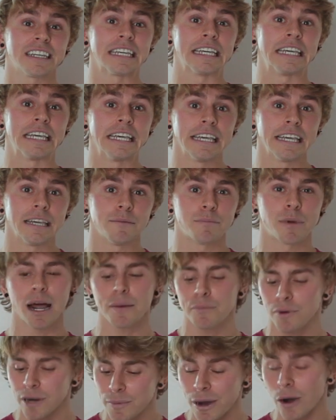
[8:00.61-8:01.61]
a ghee, but I
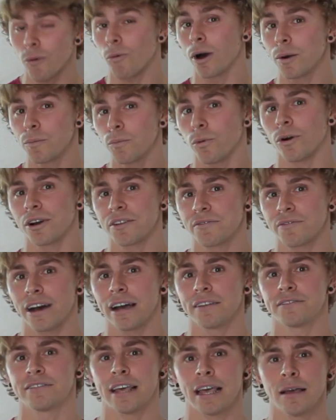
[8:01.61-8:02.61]
put about
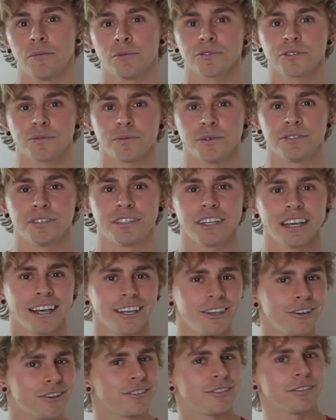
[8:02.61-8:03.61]
1.5 tablespoons.
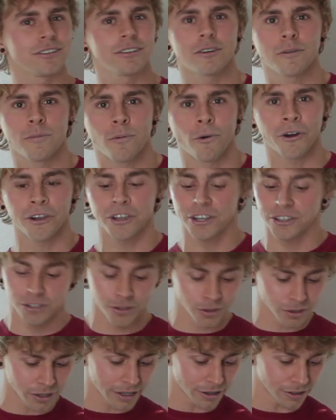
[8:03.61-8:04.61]
You could do a little more, you could
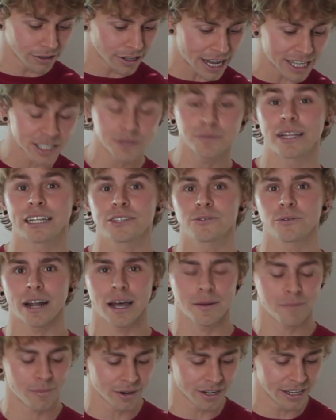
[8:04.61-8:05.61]
do a little less, but that's what
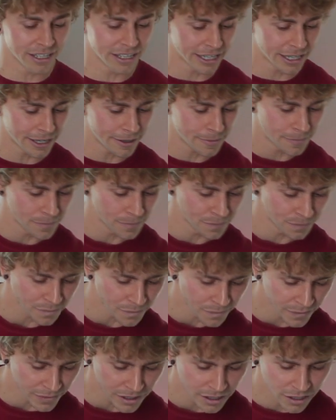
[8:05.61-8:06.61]
I put in there.
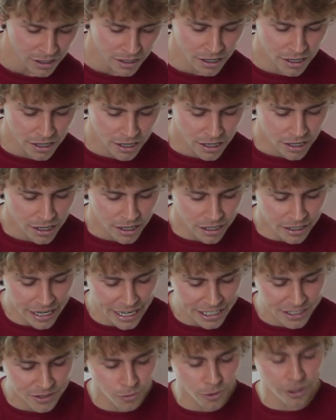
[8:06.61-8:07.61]

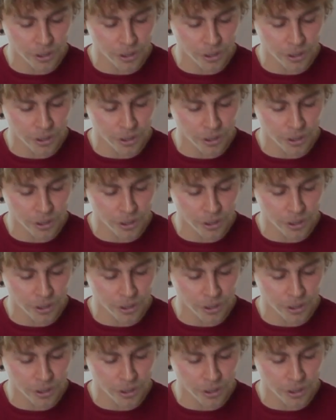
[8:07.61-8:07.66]
Next,